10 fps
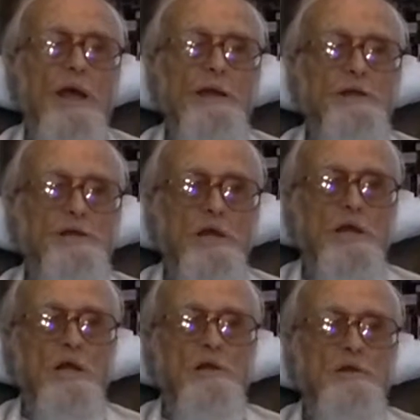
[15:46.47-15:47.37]

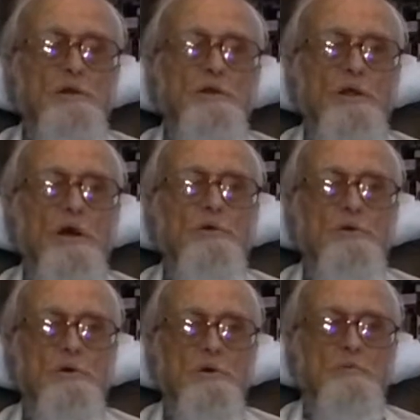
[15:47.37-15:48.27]
18 and the
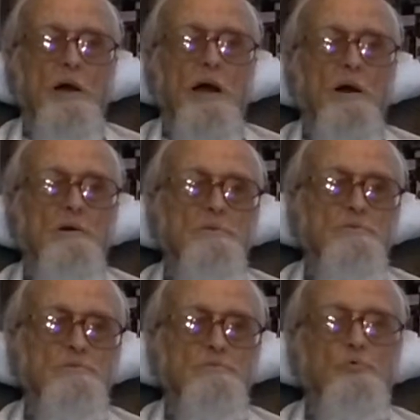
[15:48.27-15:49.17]
other about
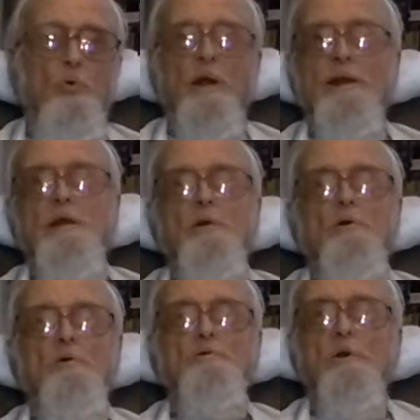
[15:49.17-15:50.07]

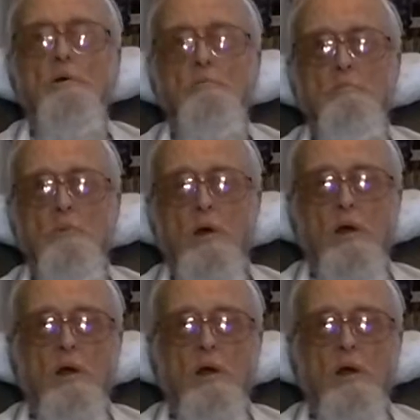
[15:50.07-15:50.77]
20 or something.